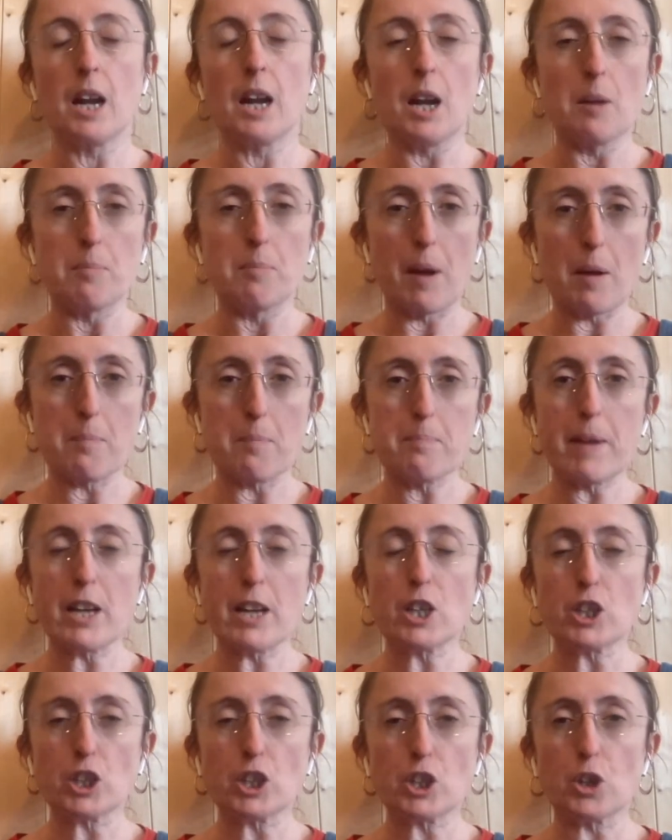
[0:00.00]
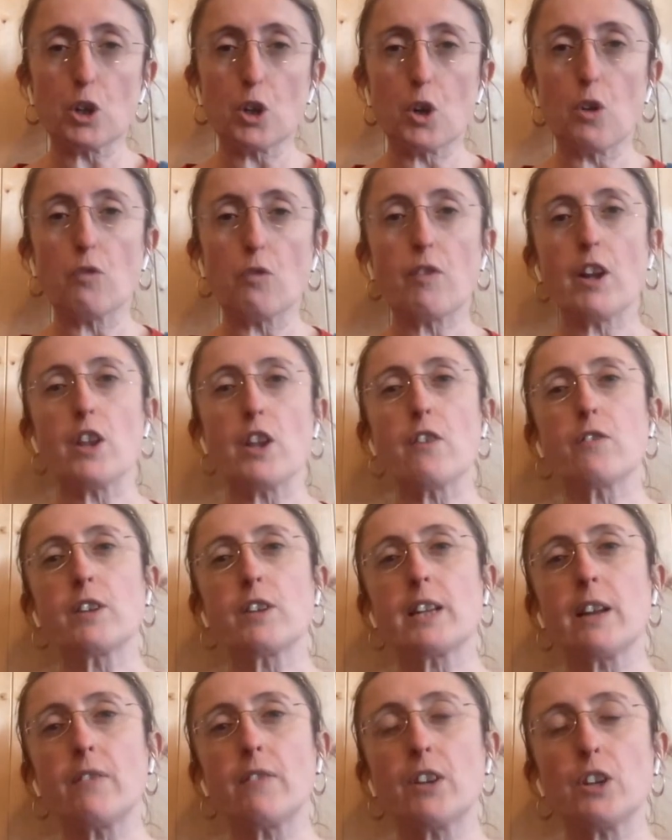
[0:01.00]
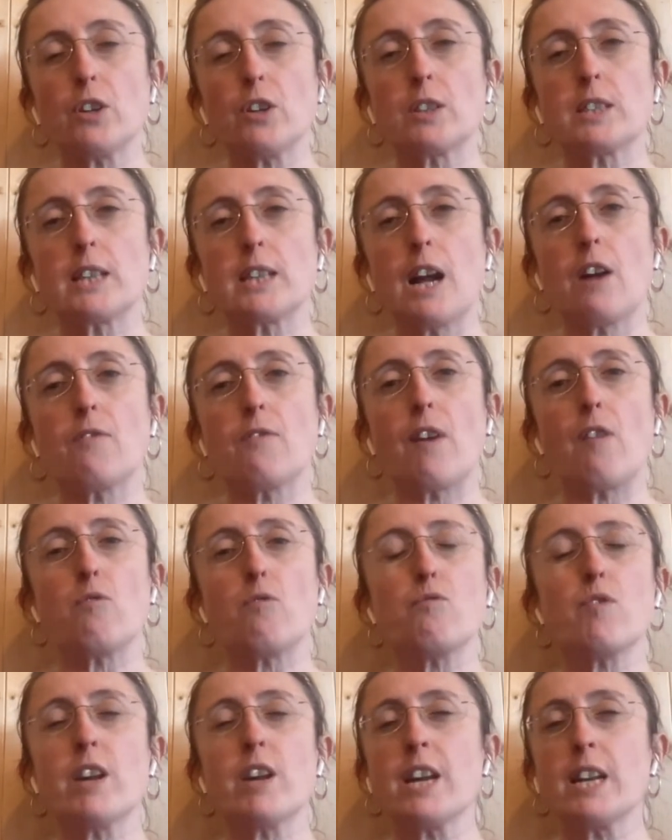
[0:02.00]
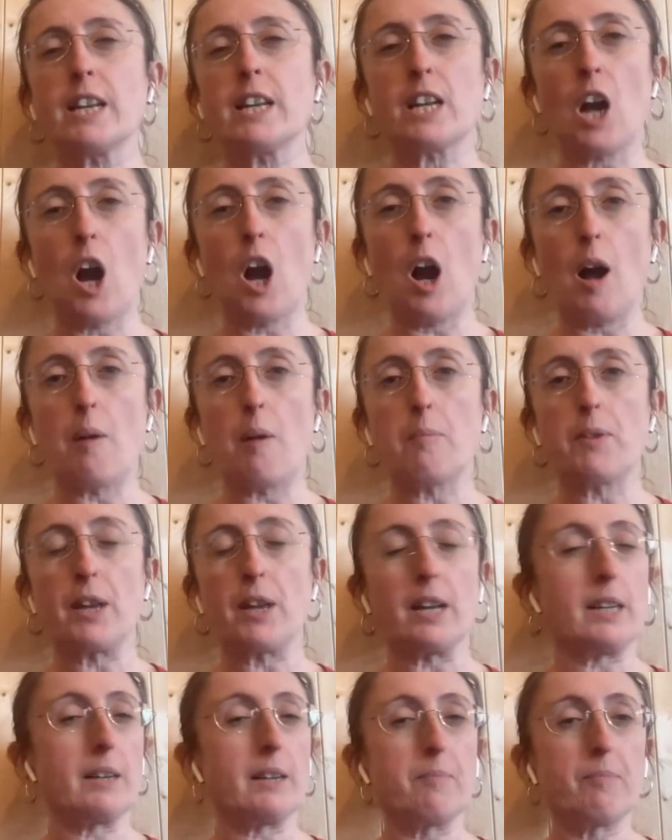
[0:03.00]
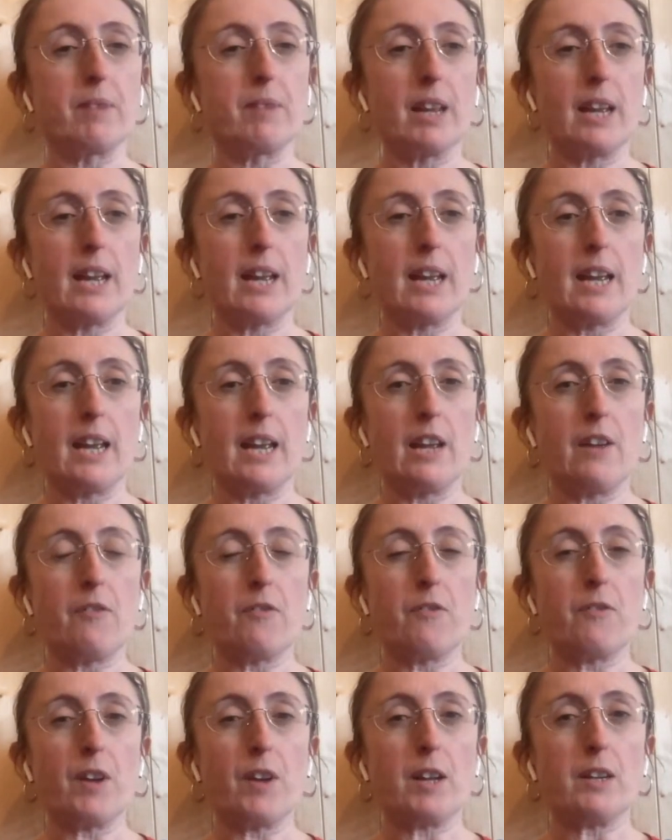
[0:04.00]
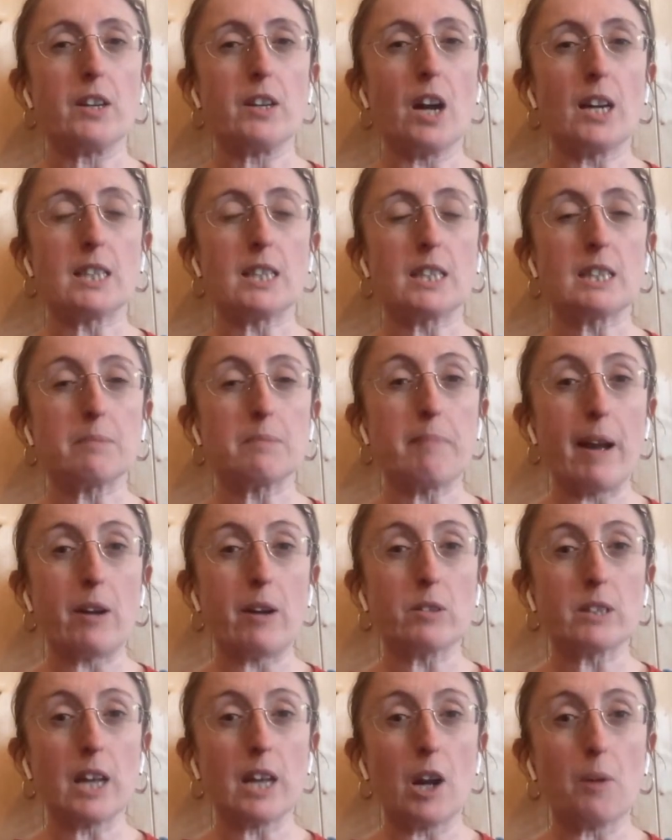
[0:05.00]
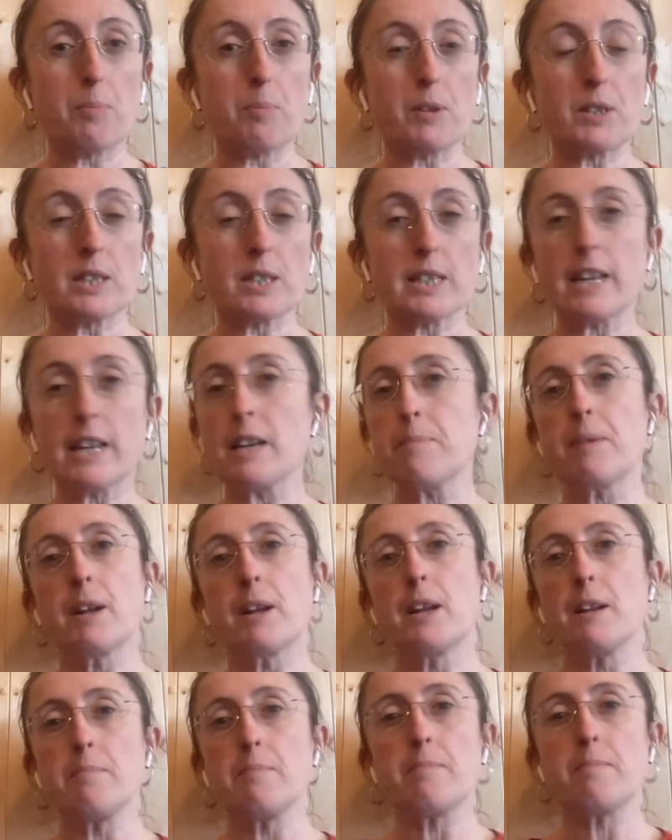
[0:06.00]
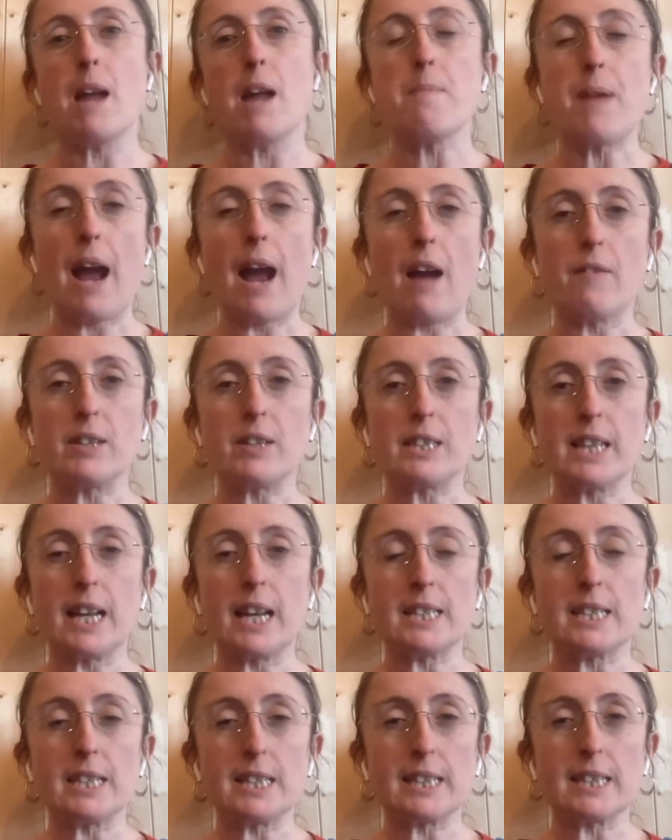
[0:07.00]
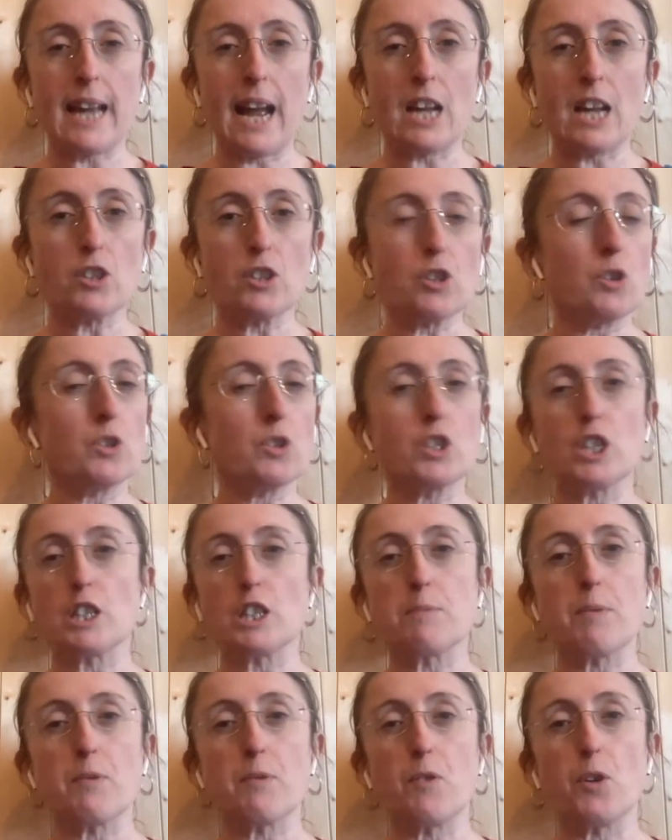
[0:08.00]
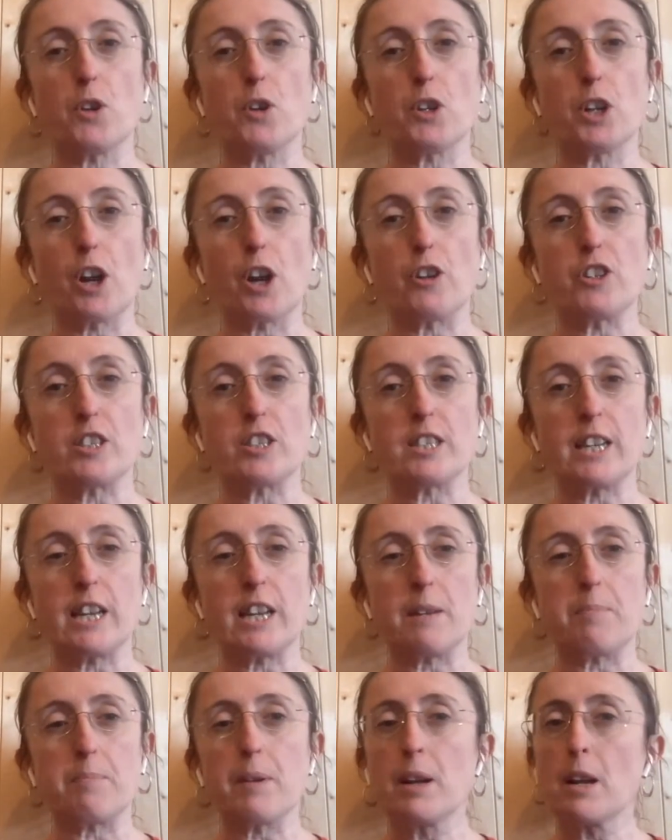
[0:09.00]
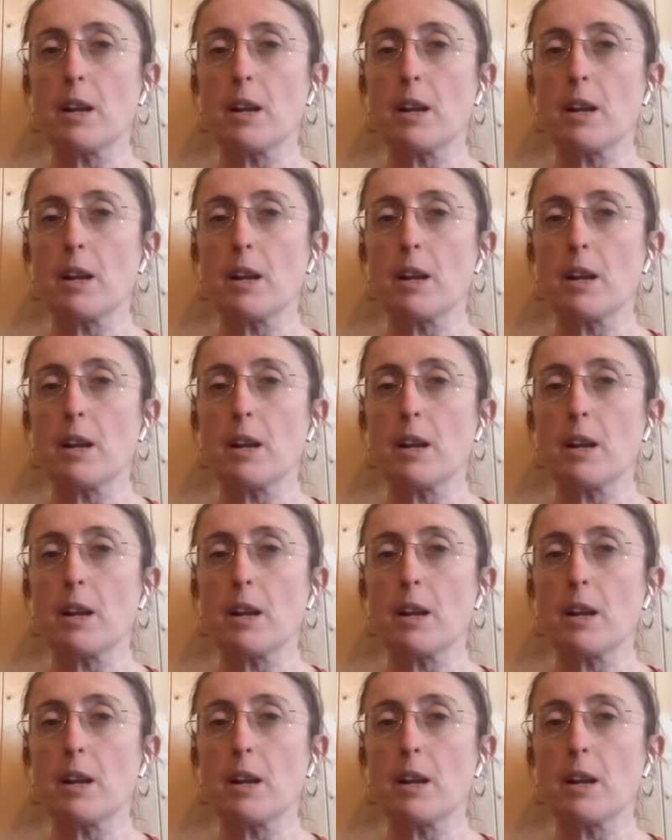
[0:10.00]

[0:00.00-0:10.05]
But make sure that you've given yourself that really calm thing. If nice smells help you sleep, Maybe have a scented candle just before you go to sleep.